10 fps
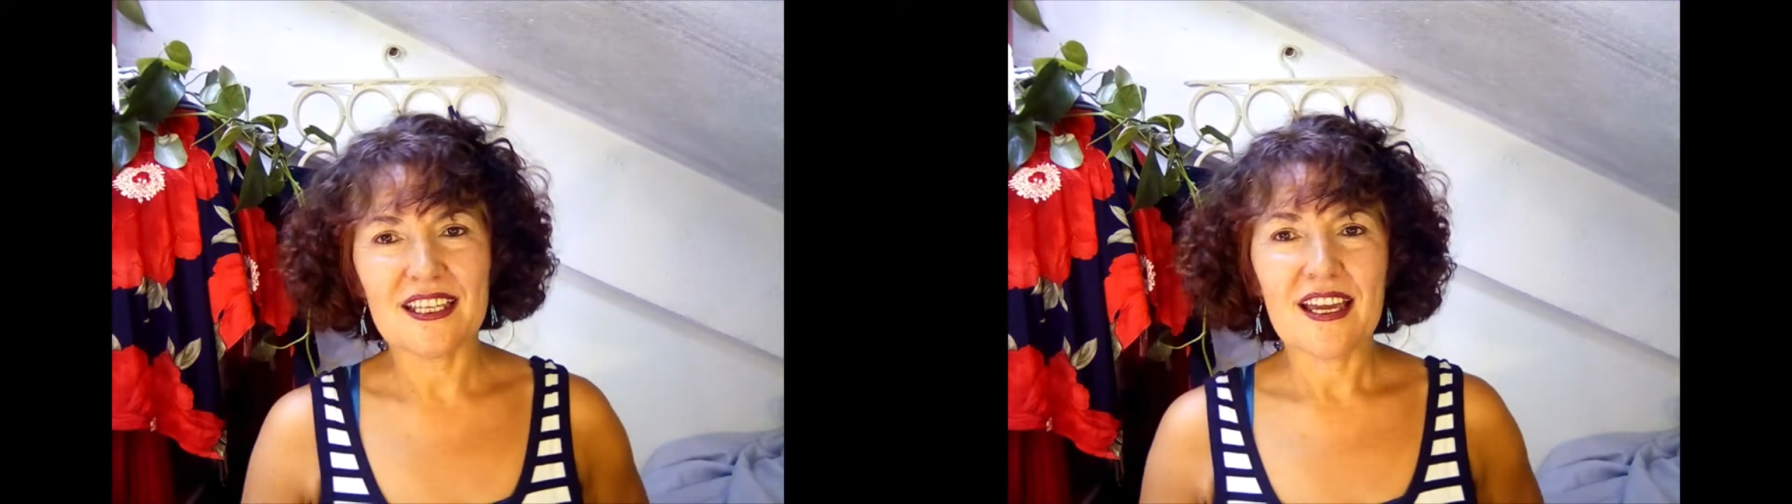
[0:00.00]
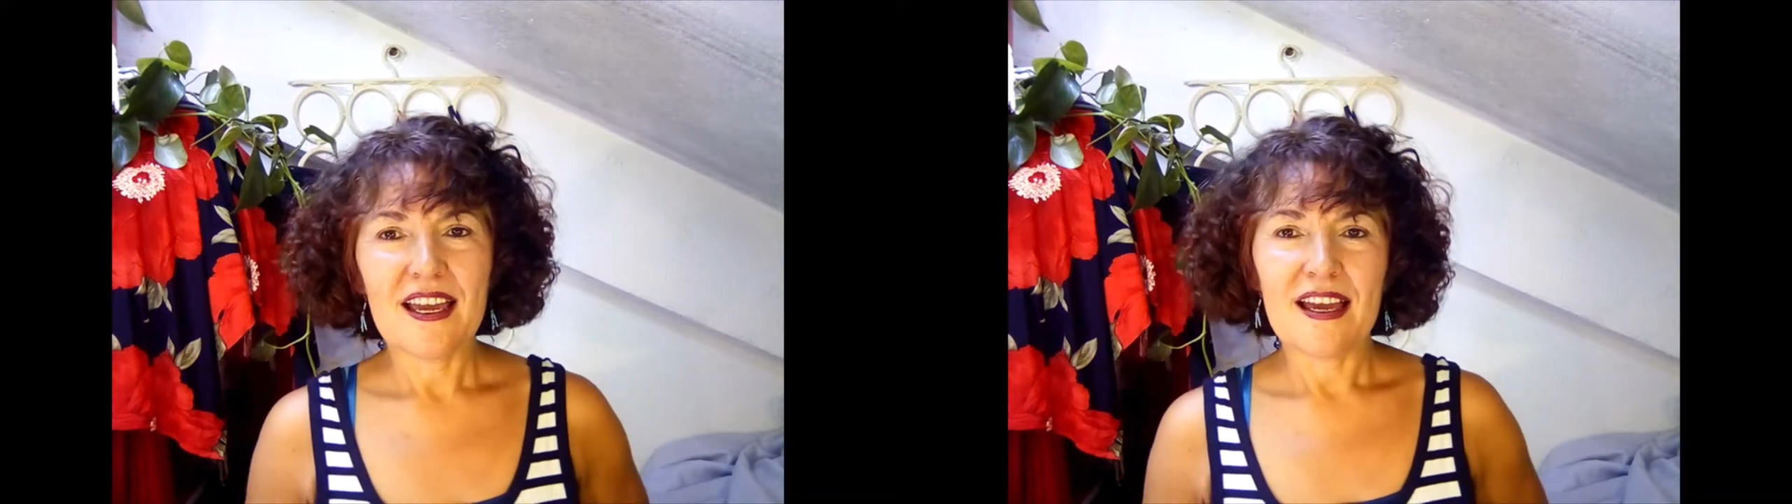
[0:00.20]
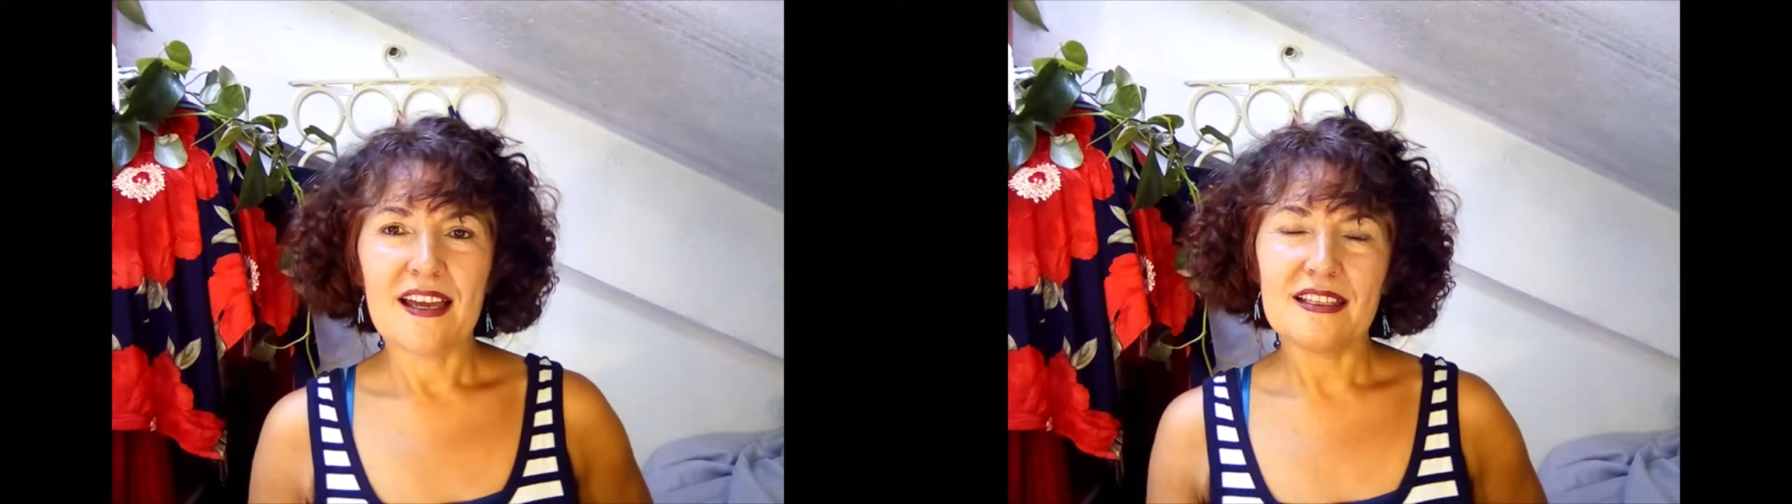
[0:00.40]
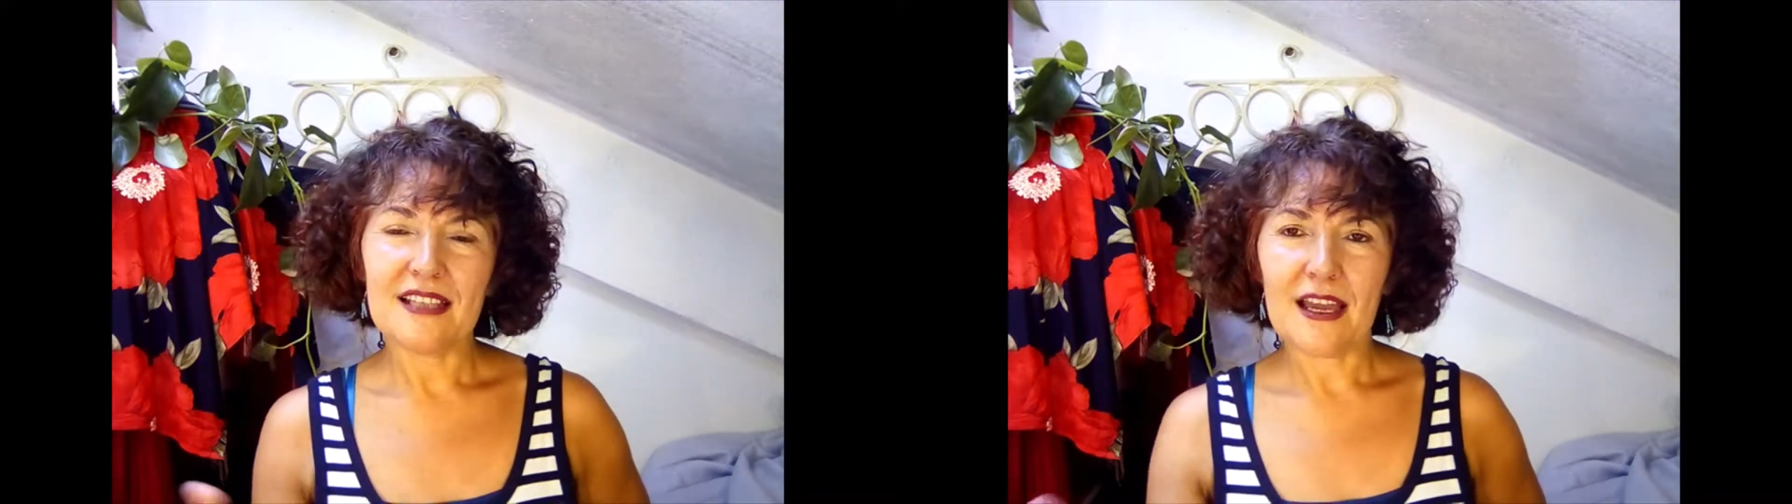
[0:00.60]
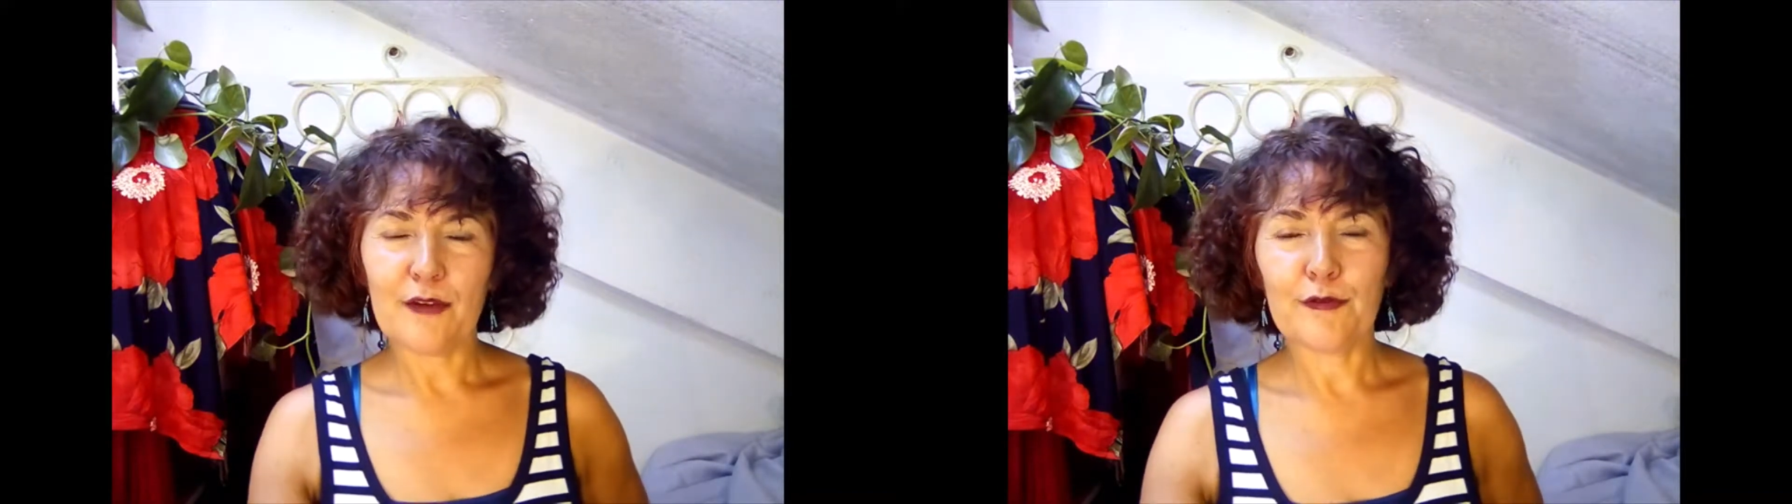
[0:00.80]

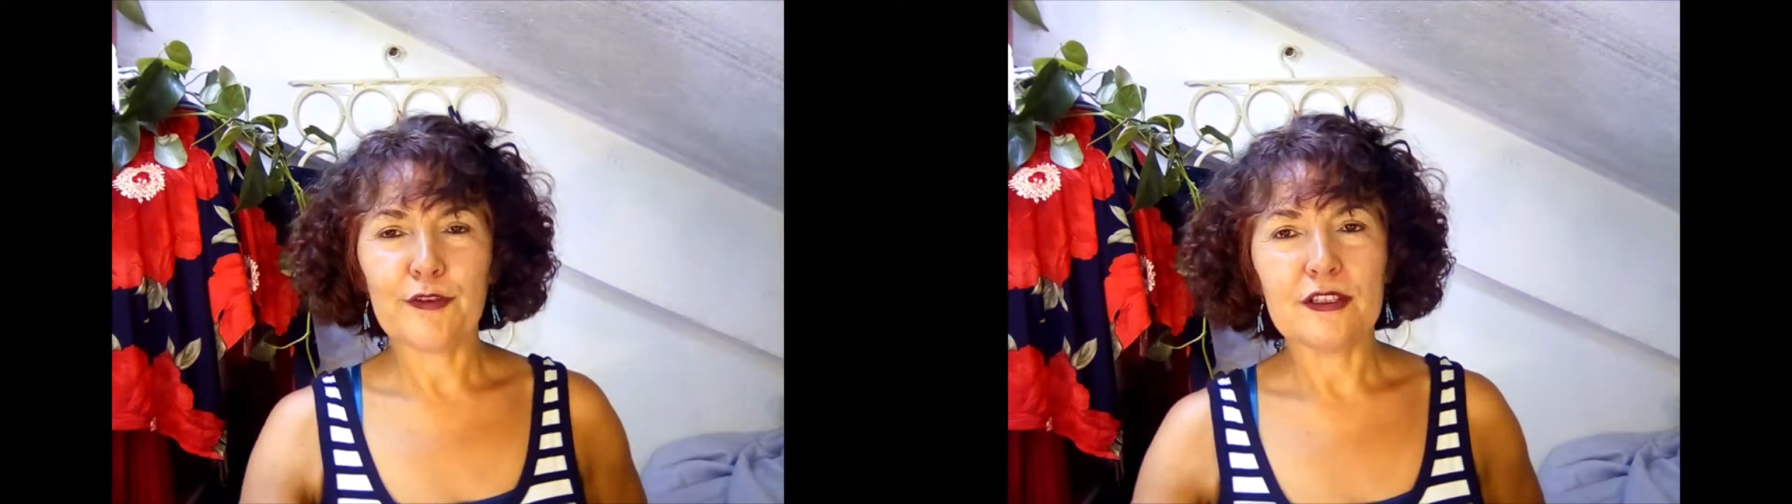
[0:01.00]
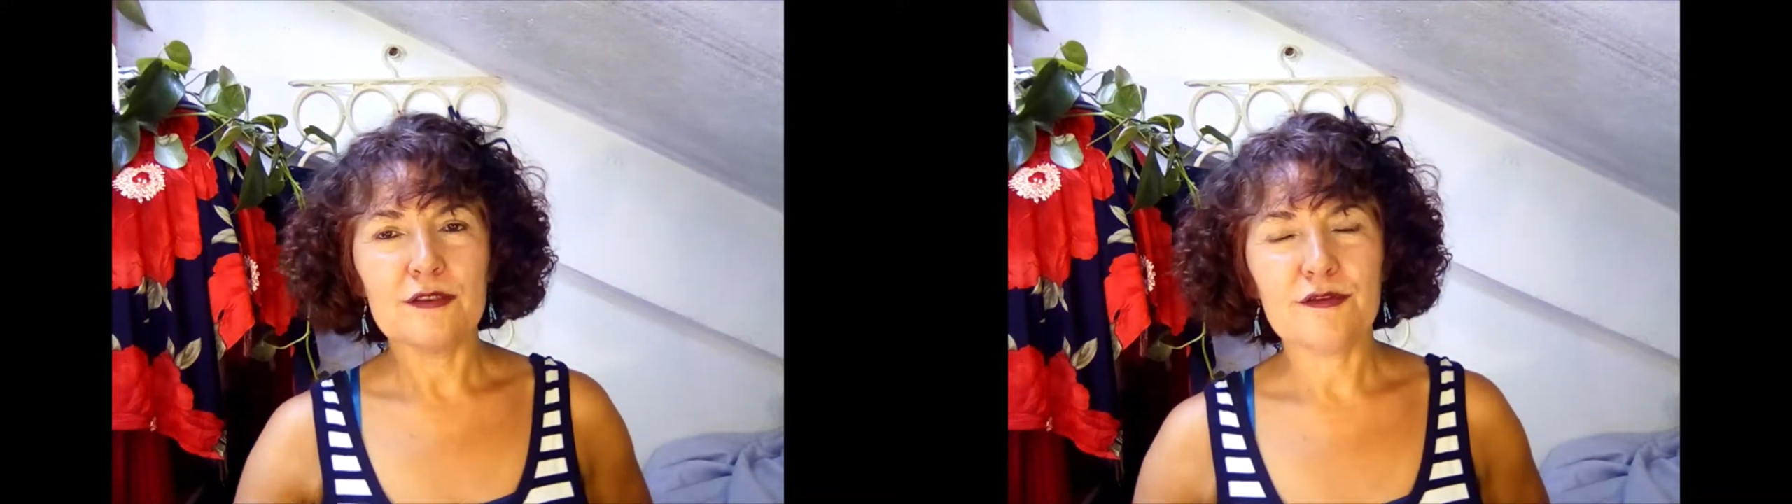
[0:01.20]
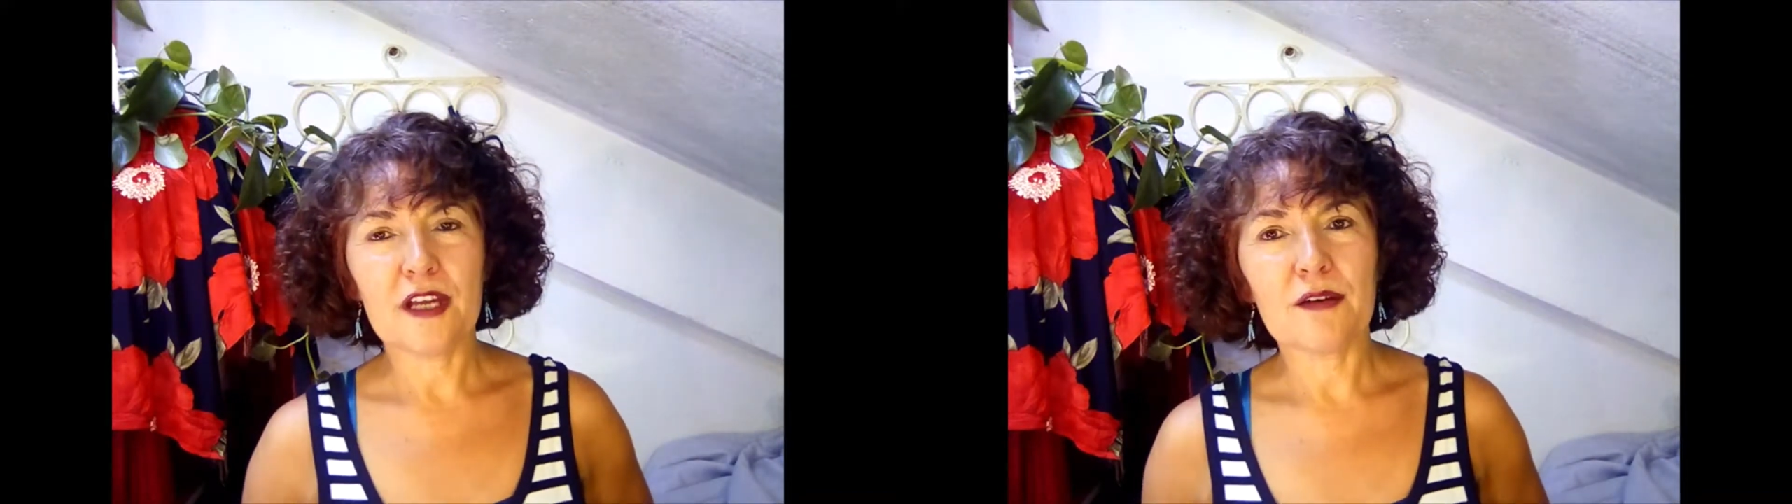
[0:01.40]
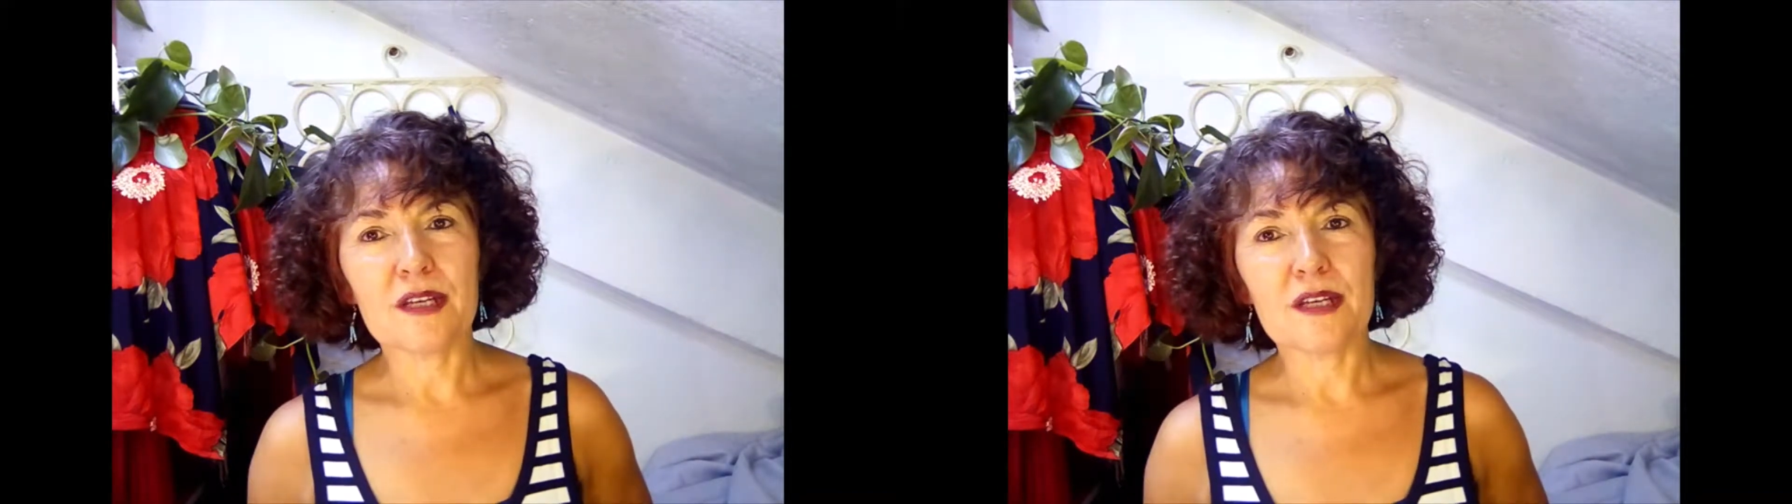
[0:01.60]
sorry and unhappy